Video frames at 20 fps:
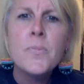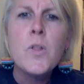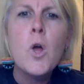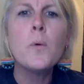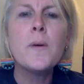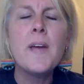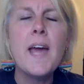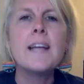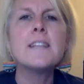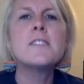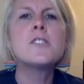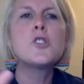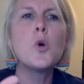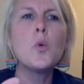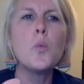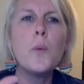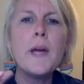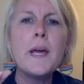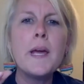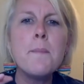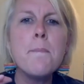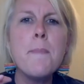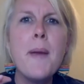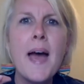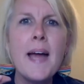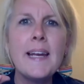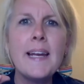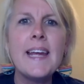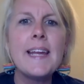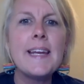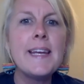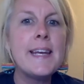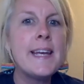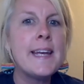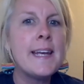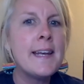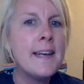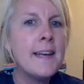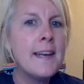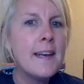Okay, so we met
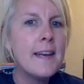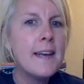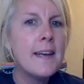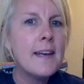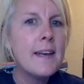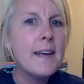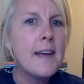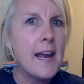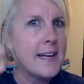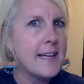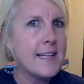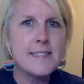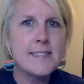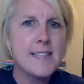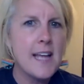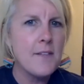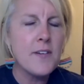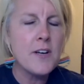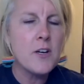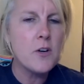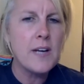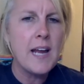in 97 or